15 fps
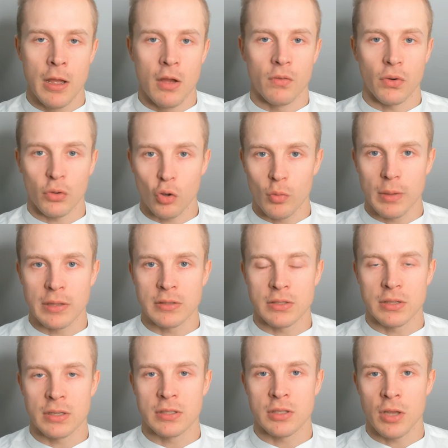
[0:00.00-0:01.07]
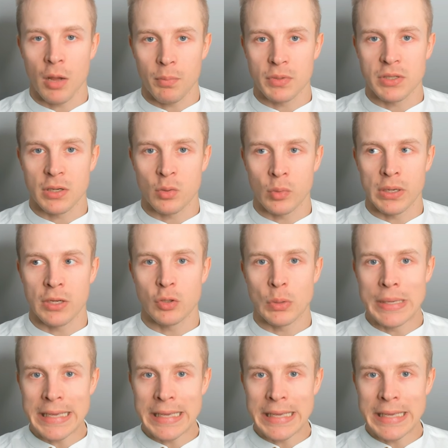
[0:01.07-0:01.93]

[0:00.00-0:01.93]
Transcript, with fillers: For humans, it's the opposite. We need to